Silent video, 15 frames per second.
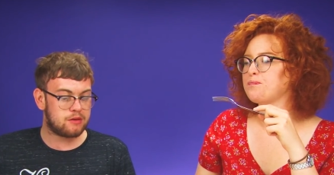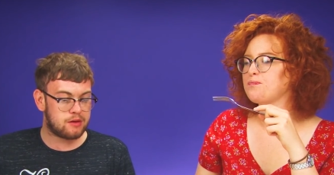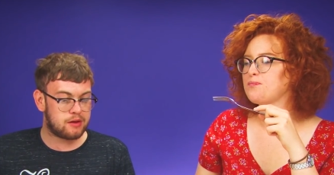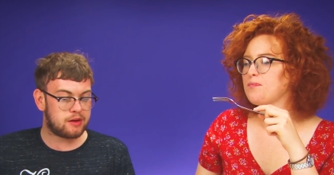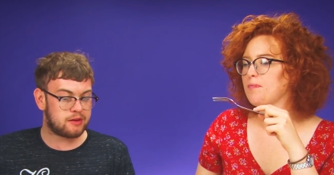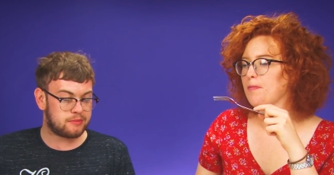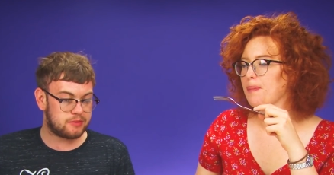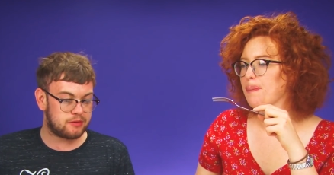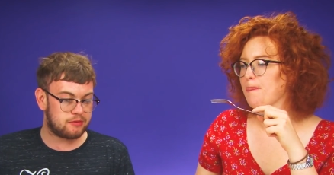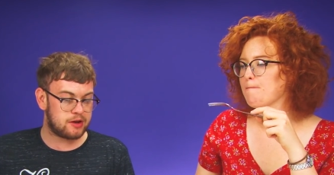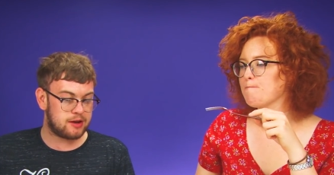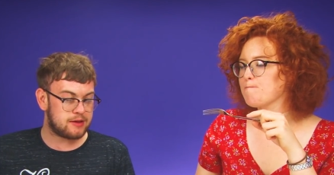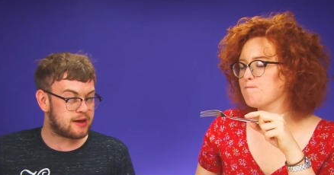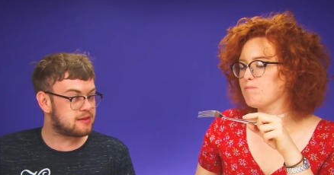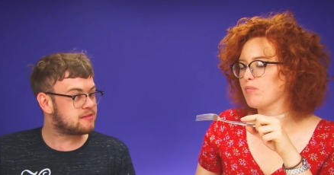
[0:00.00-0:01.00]
Speaker 1: It
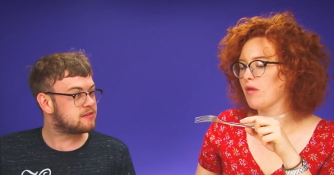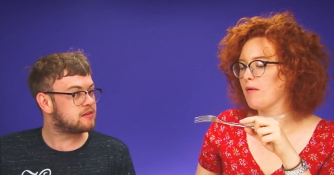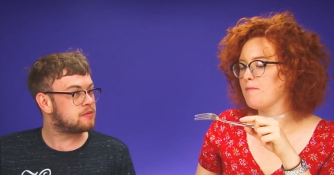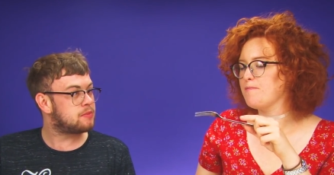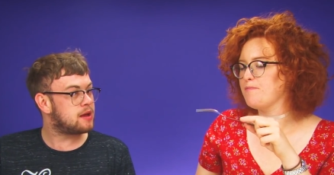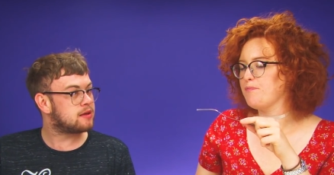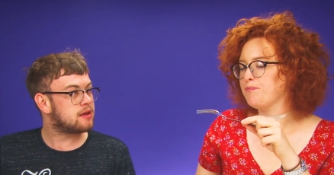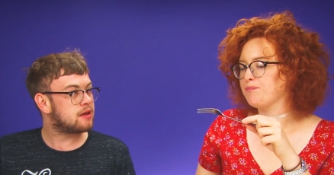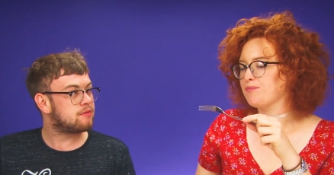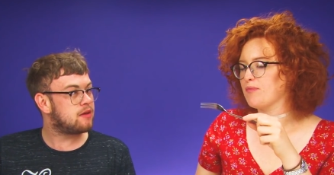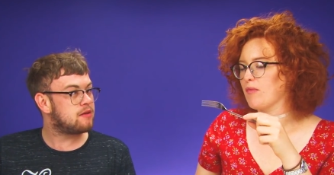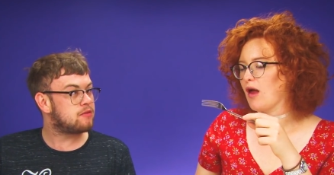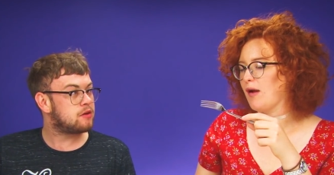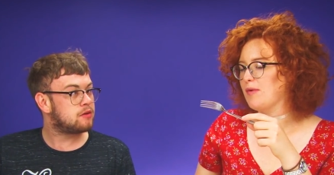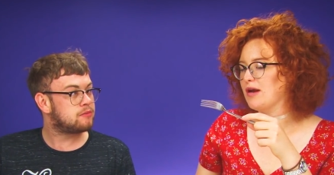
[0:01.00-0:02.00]
really adds to the pancake
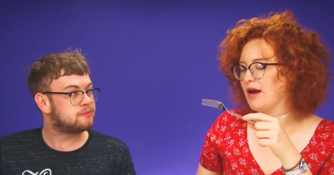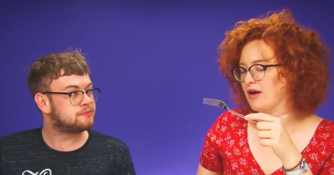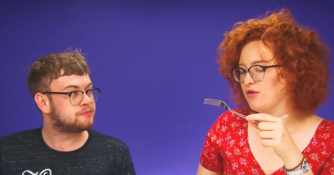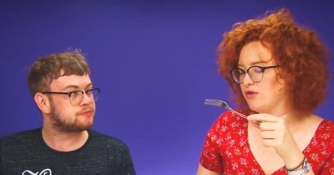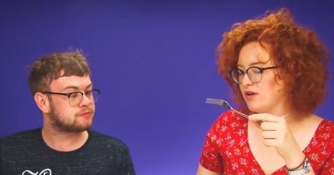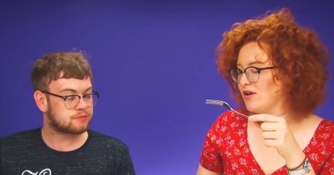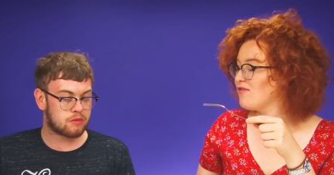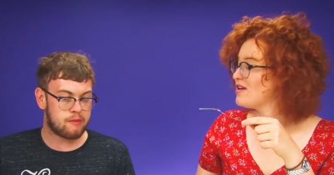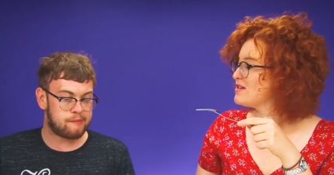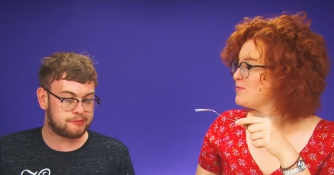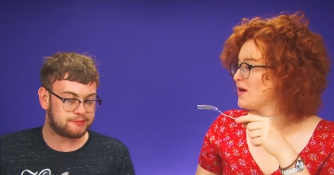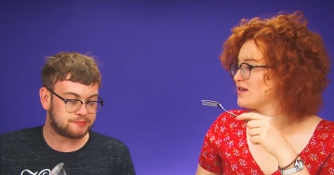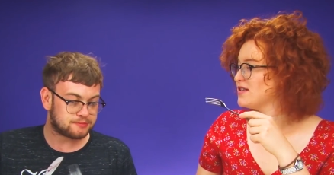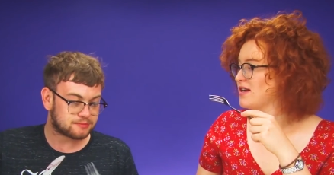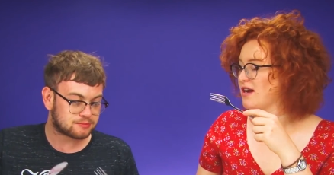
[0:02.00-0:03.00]
flavor.
Speaker 2: I mean, I couldn't have
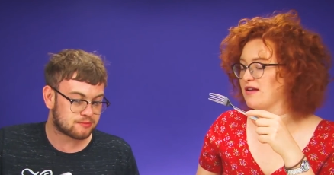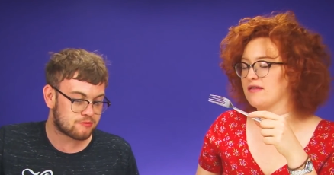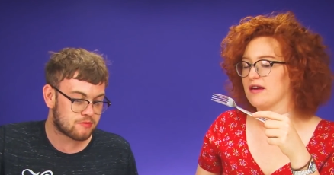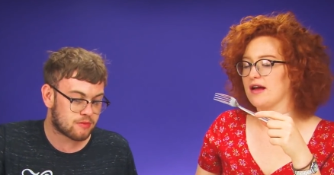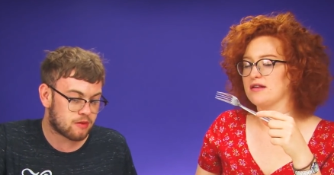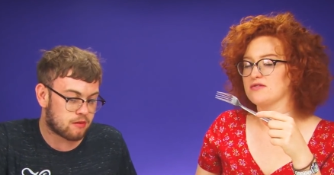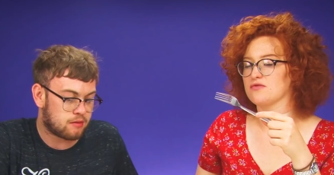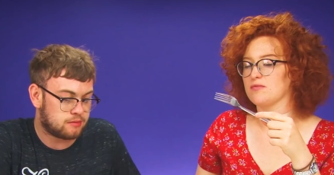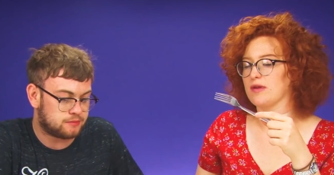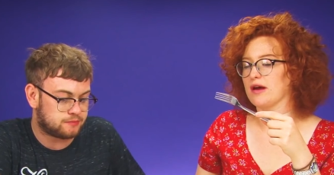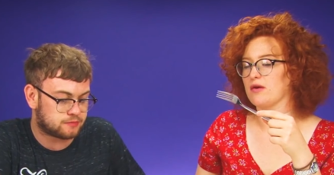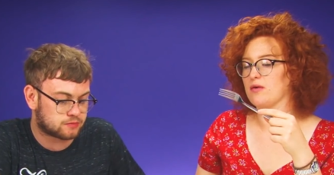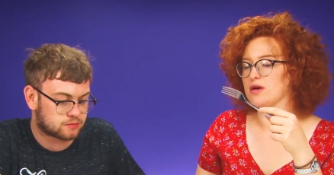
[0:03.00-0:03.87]
expected anything else from that